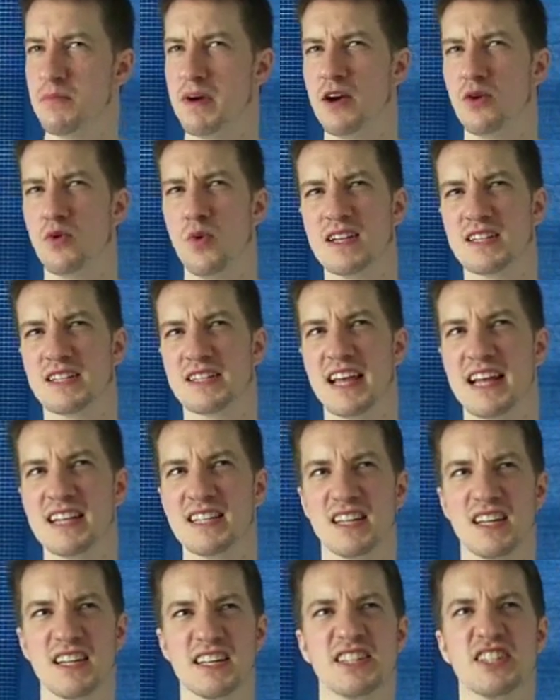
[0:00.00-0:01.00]
By what
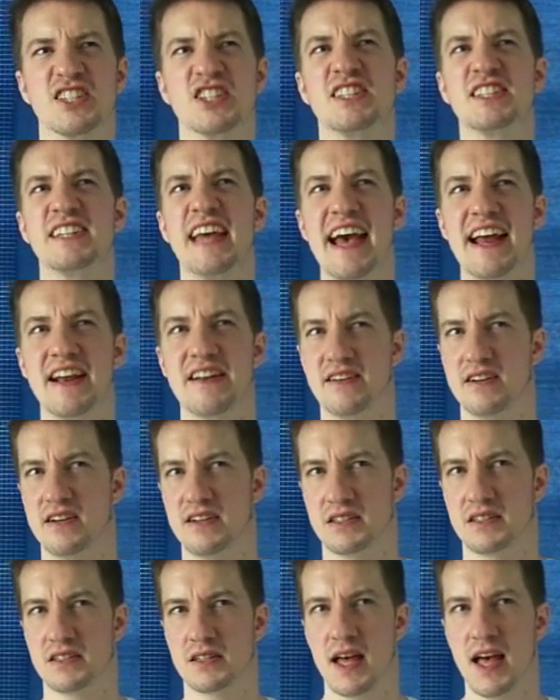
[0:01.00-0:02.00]
senseless
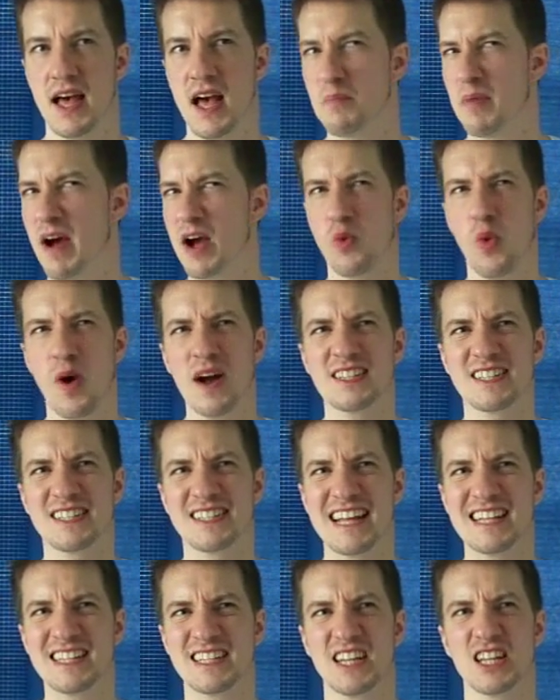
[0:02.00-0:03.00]
standard, by what
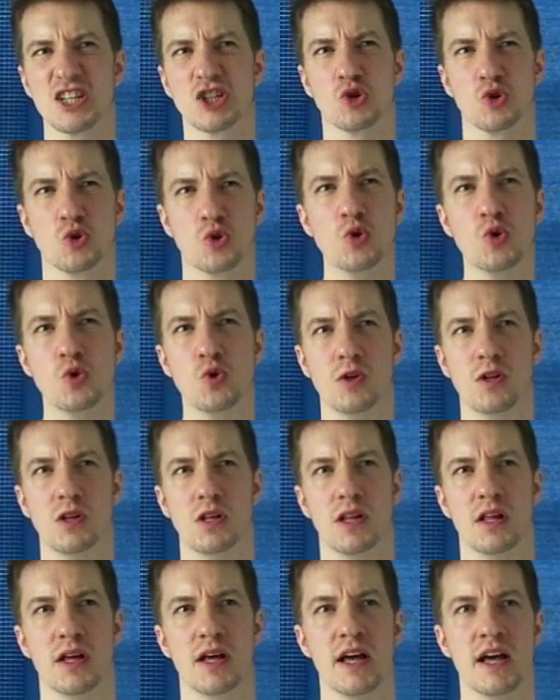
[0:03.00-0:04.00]
senseless
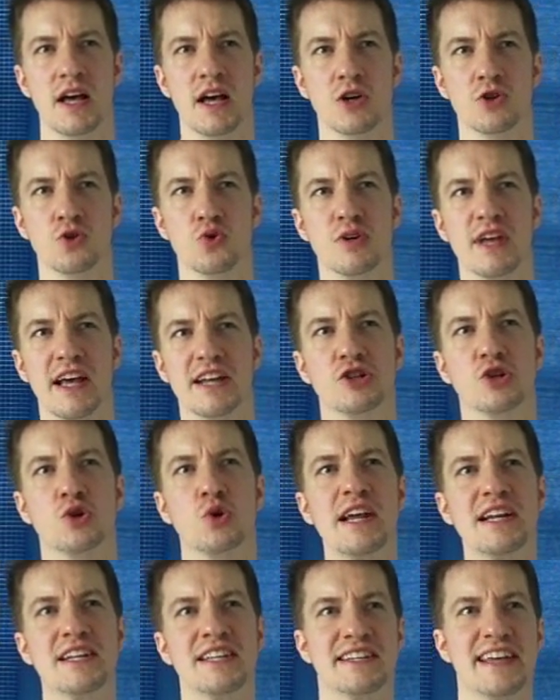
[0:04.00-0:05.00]
rule do they
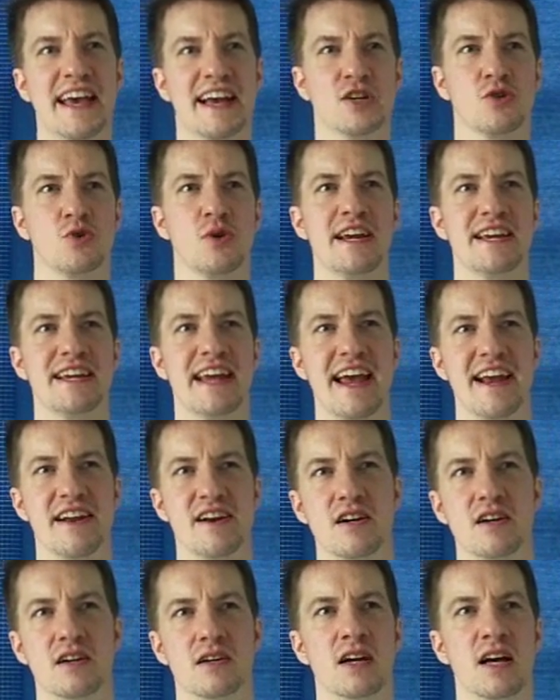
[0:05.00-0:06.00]
treat their
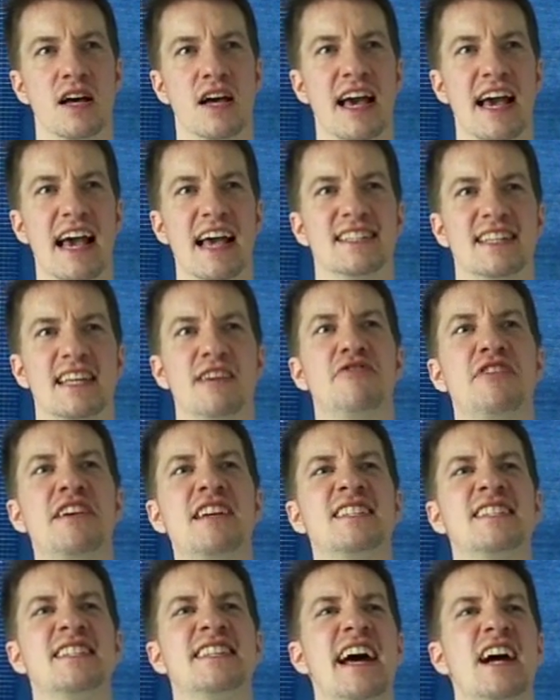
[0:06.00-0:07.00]
Creator as if
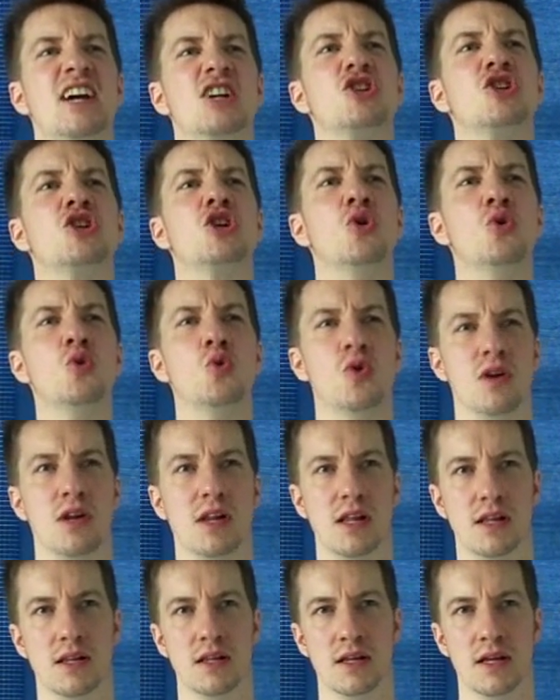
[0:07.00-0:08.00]
he's their
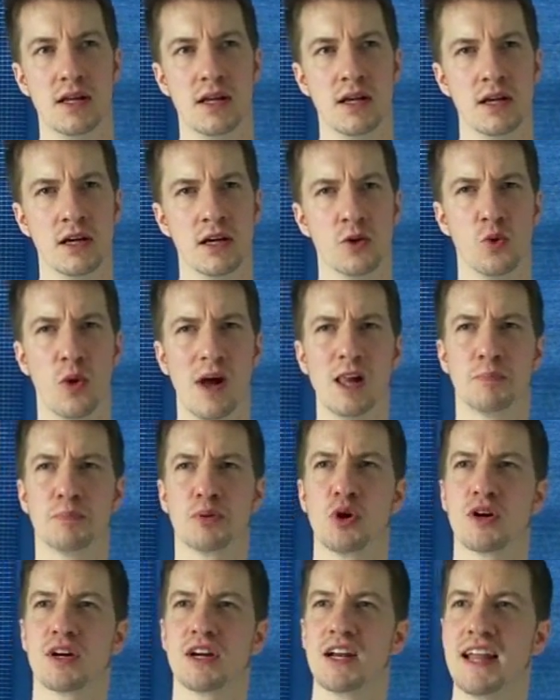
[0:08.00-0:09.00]
tool? While
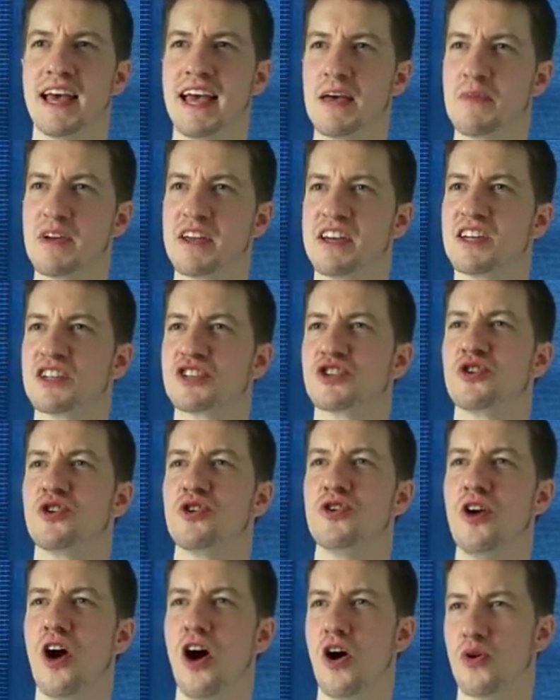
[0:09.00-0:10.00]
proclaiming his
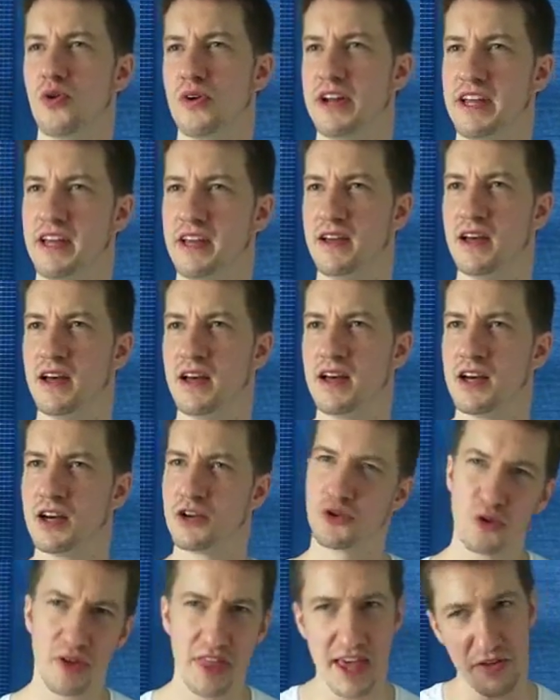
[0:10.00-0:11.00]
glory,
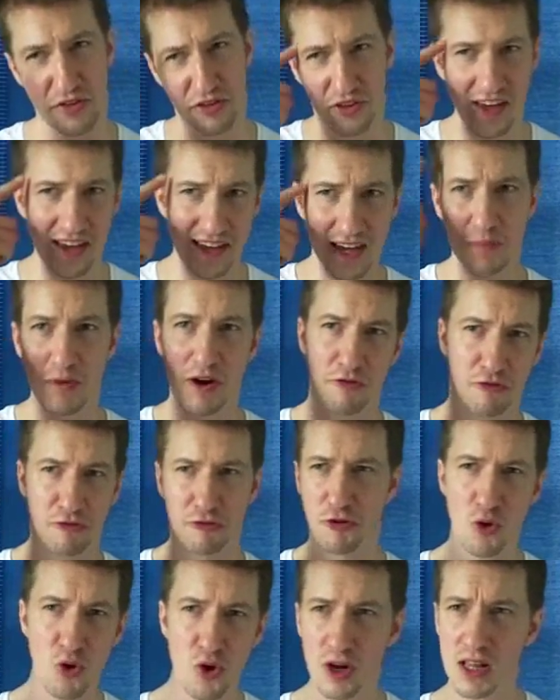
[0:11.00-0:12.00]
do they think him a
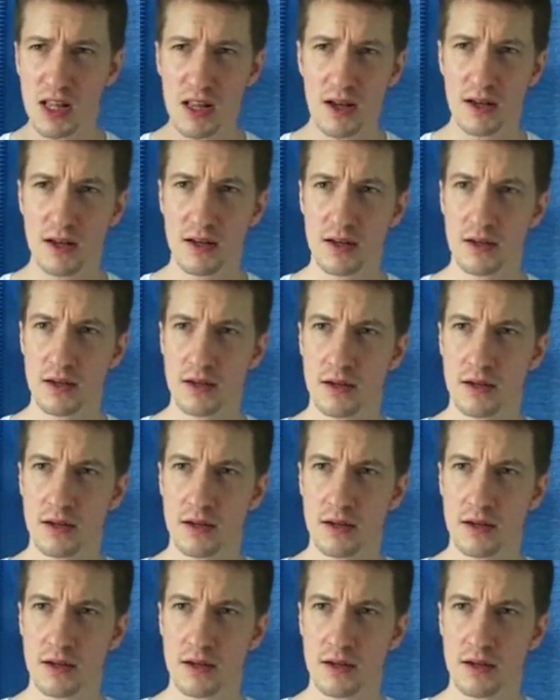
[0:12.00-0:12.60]
fool?